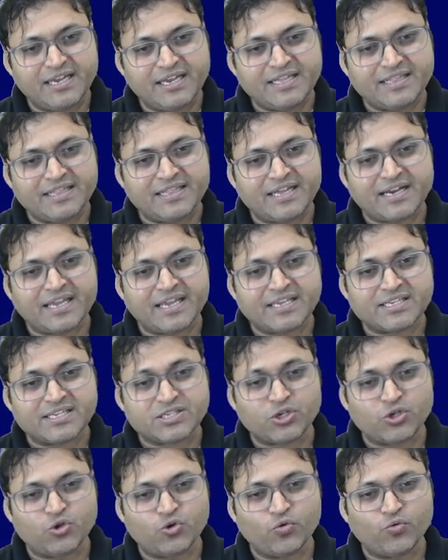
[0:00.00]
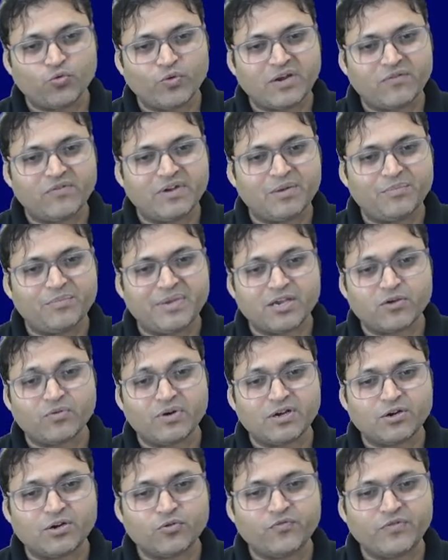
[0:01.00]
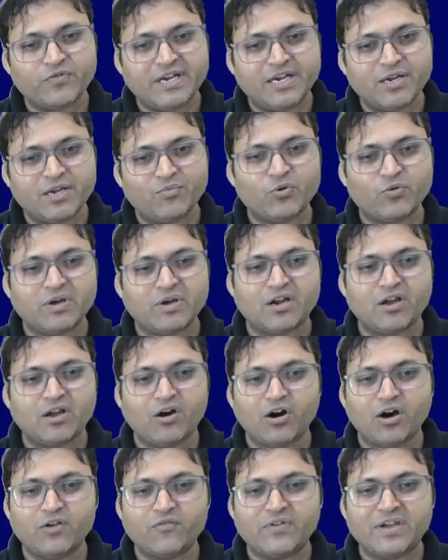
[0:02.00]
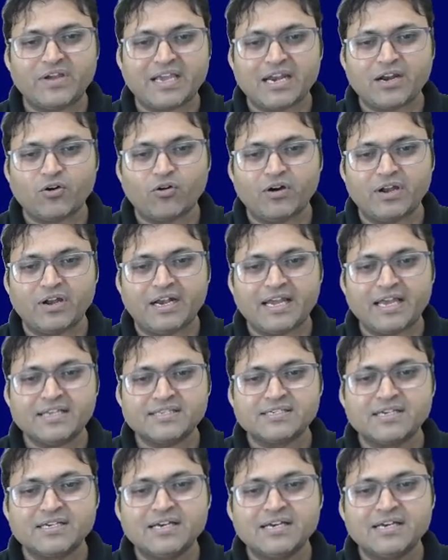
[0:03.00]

in that case U1 will be equal to VW1 or we can call it as